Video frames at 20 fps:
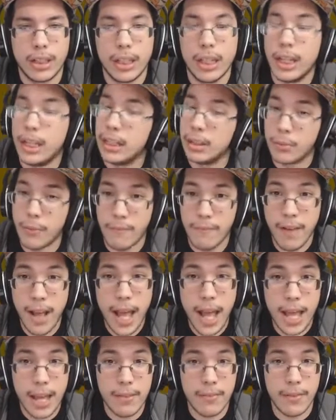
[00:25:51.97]
And level 5.
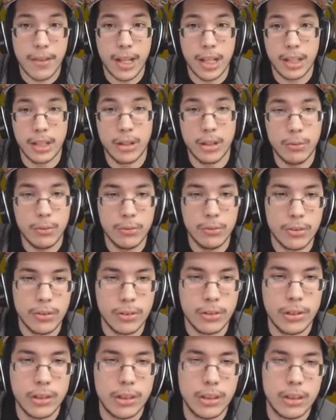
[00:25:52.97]
Hello.
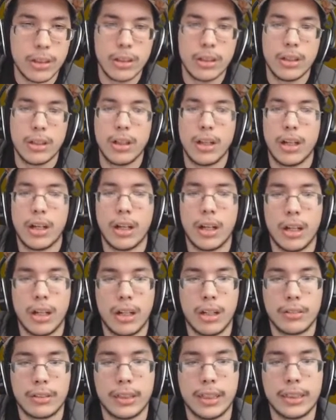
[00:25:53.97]

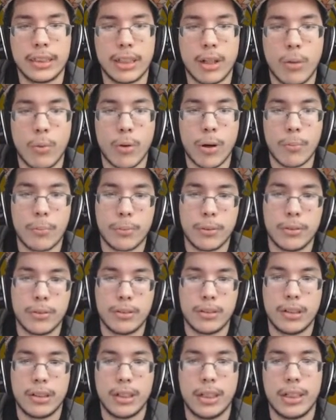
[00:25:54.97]
Since our Wurmple,
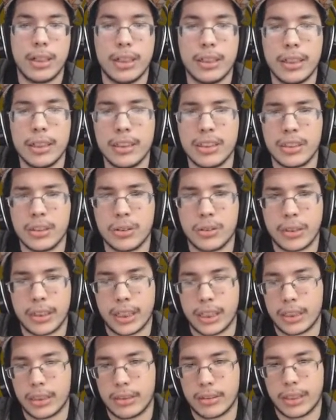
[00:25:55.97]
I think the Joy can
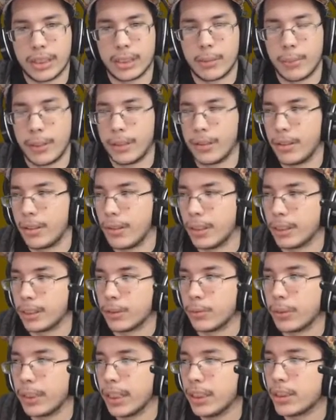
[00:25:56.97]
still take him on. Alright, so
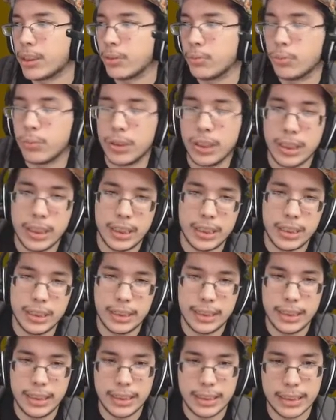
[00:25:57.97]
we're getting some really
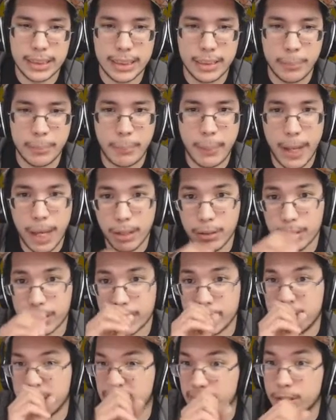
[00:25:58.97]
decent battles
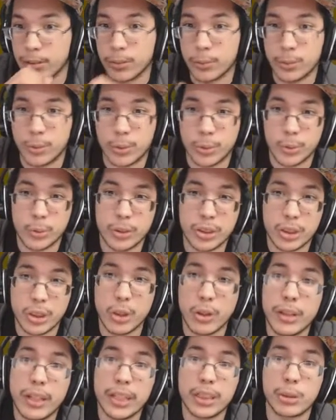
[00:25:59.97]
in. So we're
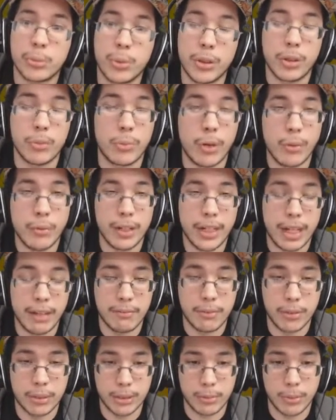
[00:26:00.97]
slowly exploring what we have
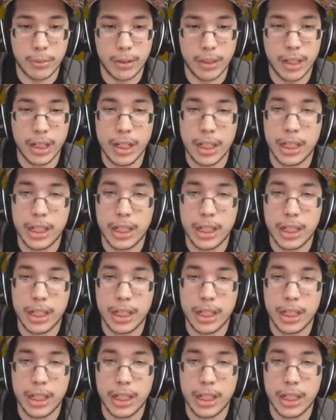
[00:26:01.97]
to explore.